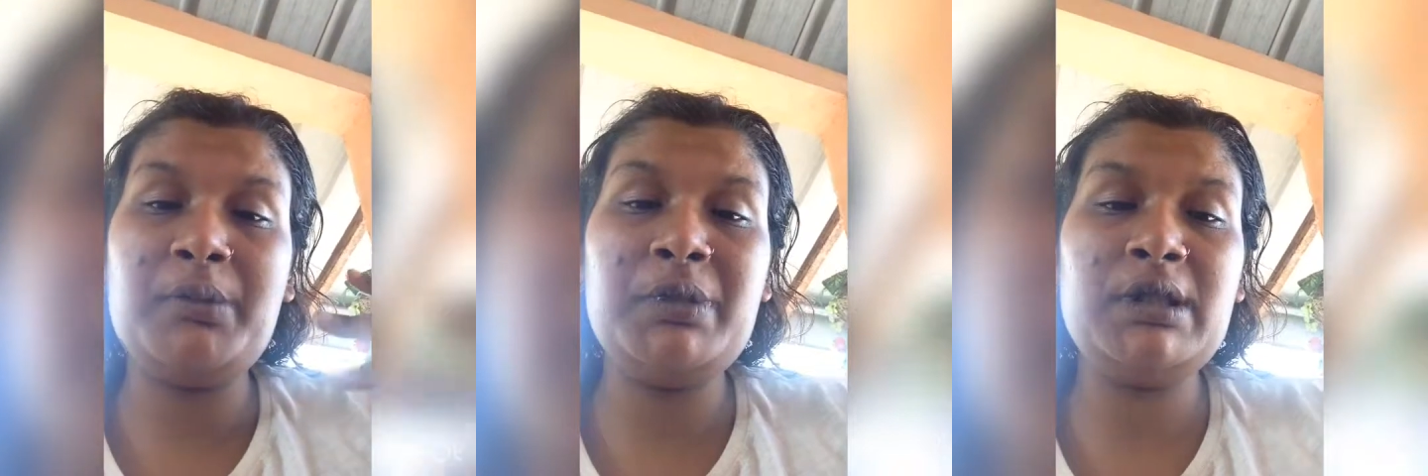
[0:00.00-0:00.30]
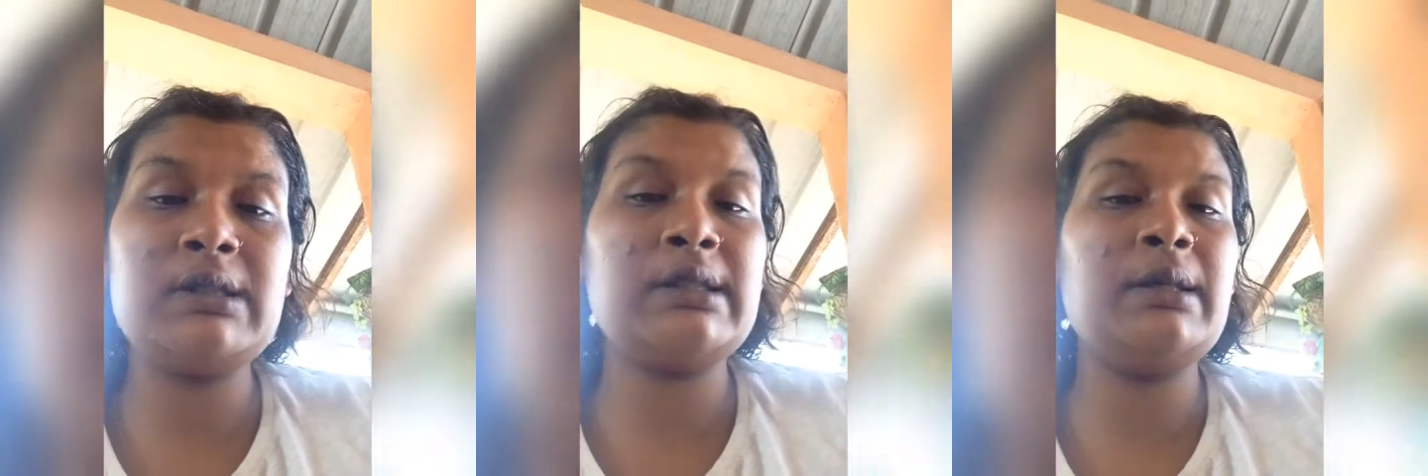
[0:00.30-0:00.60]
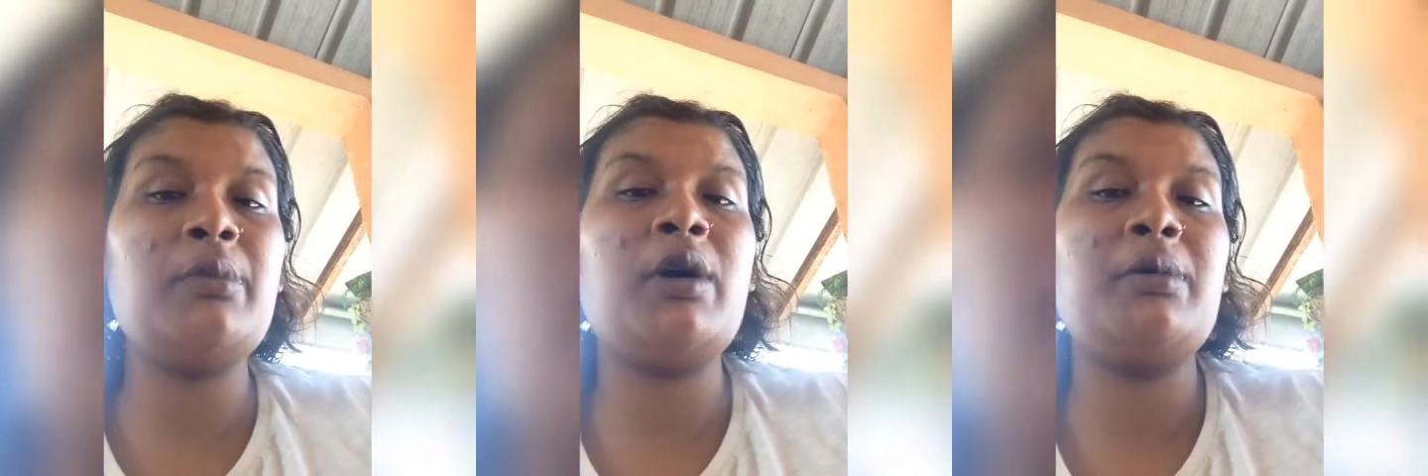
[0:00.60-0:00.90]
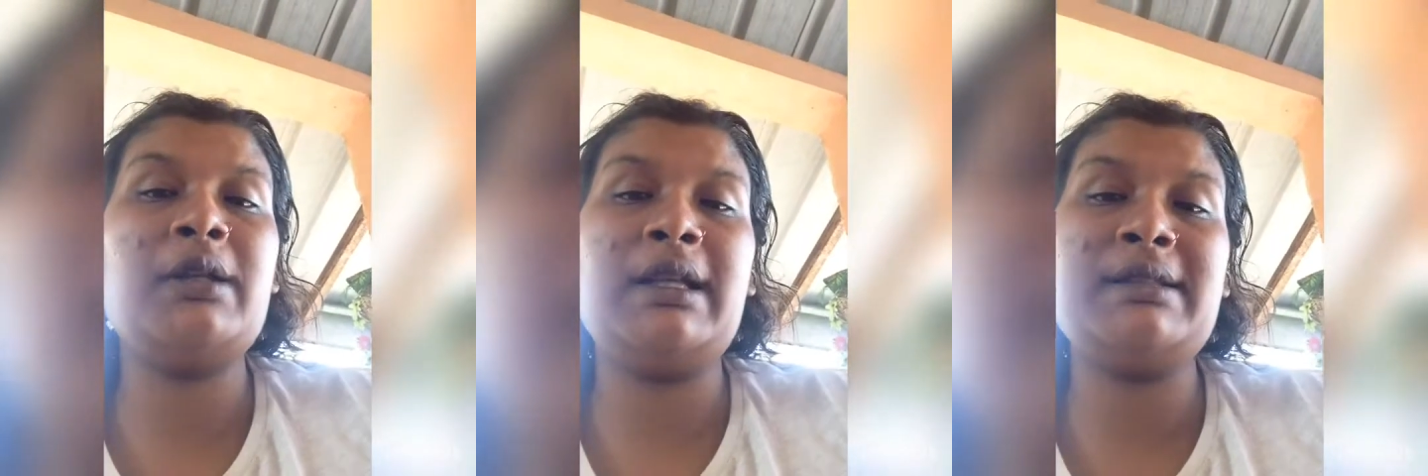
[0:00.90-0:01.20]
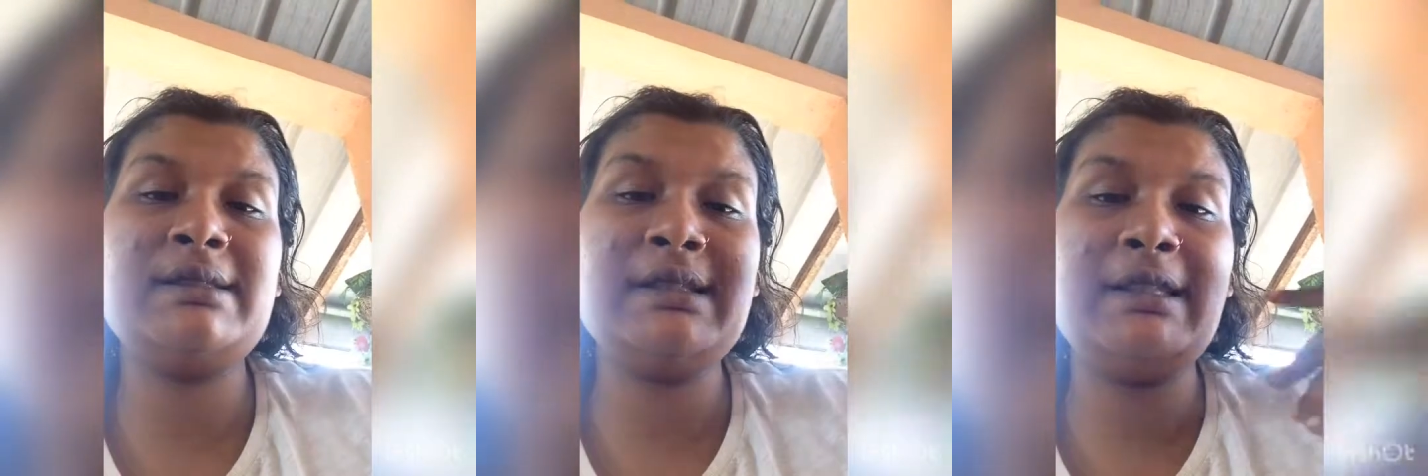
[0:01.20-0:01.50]
to burst their bubble
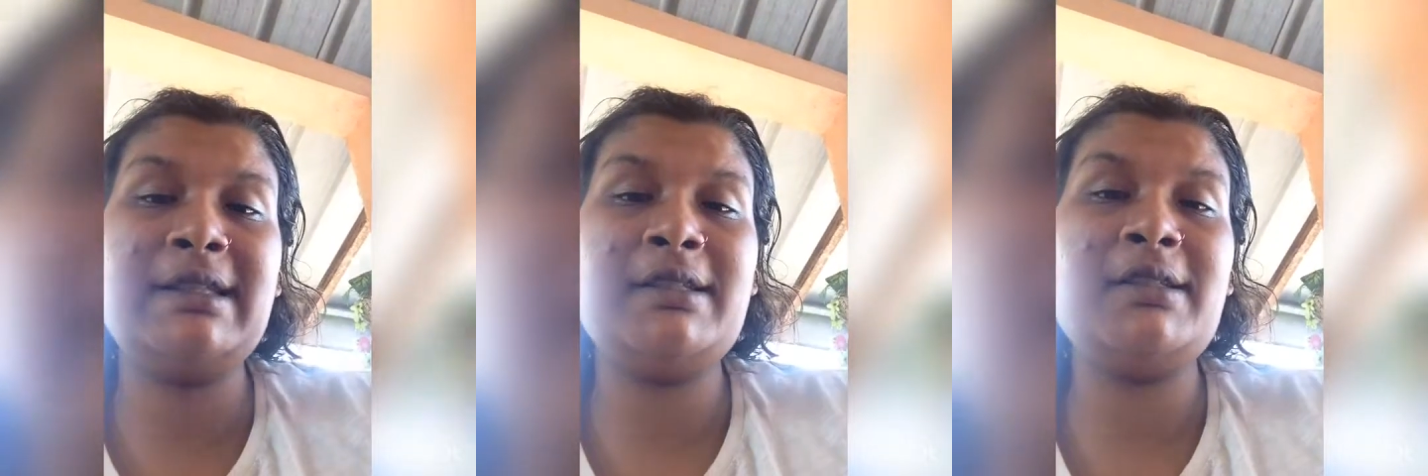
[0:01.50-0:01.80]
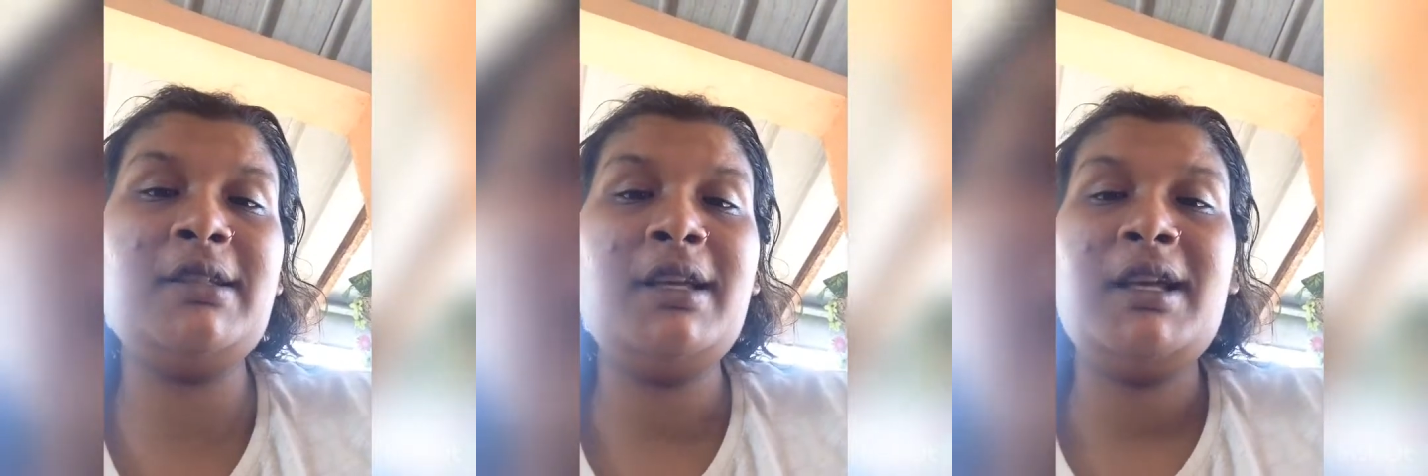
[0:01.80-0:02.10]
and saying